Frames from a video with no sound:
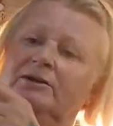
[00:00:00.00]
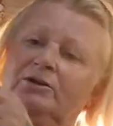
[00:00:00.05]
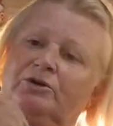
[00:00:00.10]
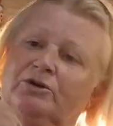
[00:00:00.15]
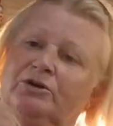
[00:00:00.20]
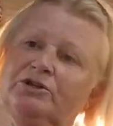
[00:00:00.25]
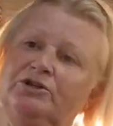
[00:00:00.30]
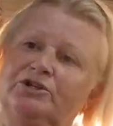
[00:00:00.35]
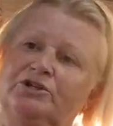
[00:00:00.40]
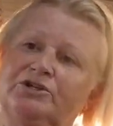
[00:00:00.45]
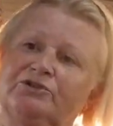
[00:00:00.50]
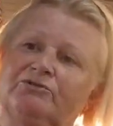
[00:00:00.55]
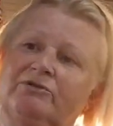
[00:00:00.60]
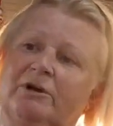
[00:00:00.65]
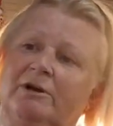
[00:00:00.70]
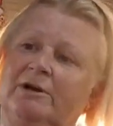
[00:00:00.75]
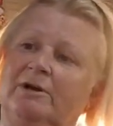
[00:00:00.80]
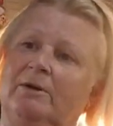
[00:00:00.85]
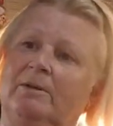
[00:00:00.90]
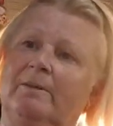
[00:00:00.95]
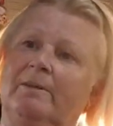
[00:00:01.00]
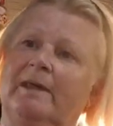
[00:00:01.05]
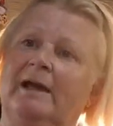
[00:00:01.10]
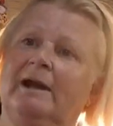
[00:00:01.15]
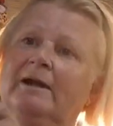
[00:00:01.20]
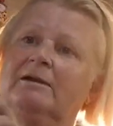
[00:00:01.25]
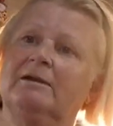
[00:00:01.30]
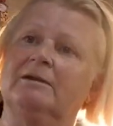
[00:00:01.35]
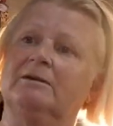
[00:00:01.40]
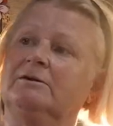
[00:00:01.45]
you can just write on
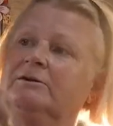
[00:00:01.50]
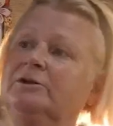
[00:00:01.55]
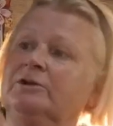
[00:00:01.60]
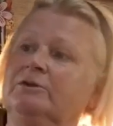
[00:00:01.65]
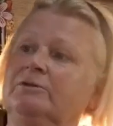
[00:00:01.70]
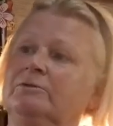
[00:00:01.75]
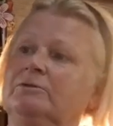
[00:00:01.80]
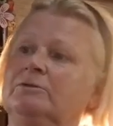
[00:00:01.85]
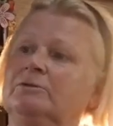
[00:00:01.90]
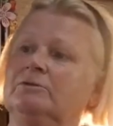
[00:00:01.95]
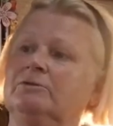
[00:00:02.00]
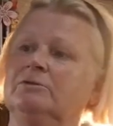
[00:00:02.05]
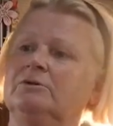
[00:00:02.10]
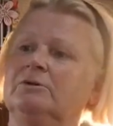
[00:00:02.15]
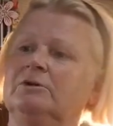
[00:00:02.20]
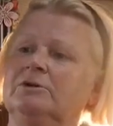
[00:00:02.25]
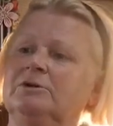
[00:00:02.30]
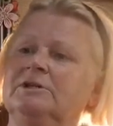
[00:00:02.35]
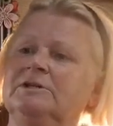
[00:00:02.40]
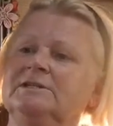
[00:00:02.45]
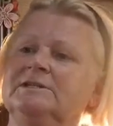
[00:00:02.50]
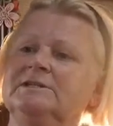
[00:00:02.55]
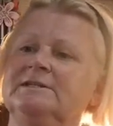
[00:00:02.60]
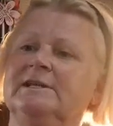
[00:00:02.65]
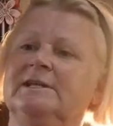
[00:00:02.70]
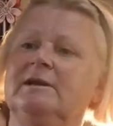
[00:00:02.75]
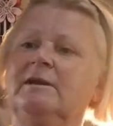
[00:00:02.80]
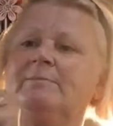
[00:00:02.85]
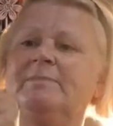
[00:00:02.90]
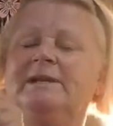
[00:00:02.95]
that, can't you? Or
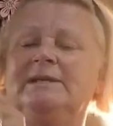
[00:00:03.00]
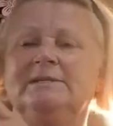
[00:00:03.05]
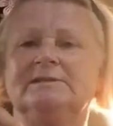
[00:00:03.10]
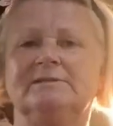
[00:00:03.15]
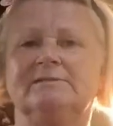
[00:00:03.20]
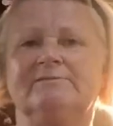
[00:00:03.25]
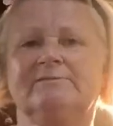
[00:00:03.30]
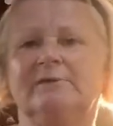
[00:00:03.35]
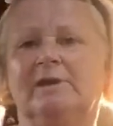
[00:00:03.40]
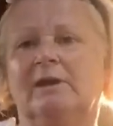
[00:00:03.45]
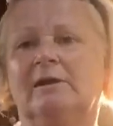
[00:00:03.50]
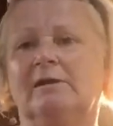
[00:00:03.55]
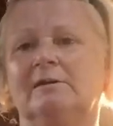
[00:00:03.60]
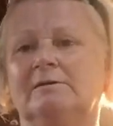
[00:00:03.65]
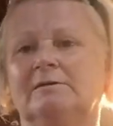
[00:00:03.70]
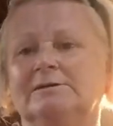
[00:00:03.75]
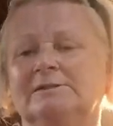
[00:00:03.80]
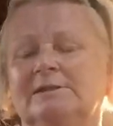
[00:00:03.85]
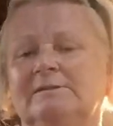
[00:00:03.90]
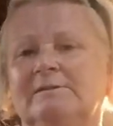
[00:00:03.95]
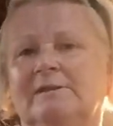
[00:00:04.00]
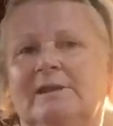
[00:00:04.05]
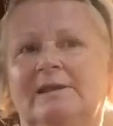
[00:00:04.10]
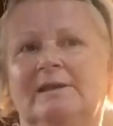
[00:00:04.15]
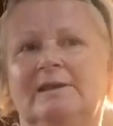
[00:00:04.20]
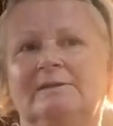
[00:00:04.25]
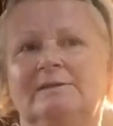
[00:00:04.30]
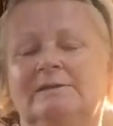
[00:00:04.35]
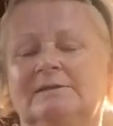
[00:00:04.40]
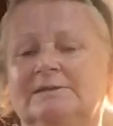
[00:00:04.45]
stick a piece of card in
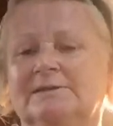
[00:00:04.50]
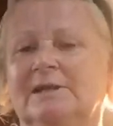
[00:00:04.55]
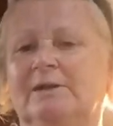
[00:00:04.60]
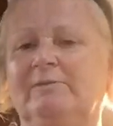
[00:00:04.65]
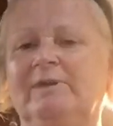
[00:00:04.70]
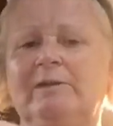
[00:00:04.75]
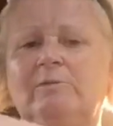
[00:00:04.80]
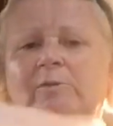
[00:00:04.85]
there. So it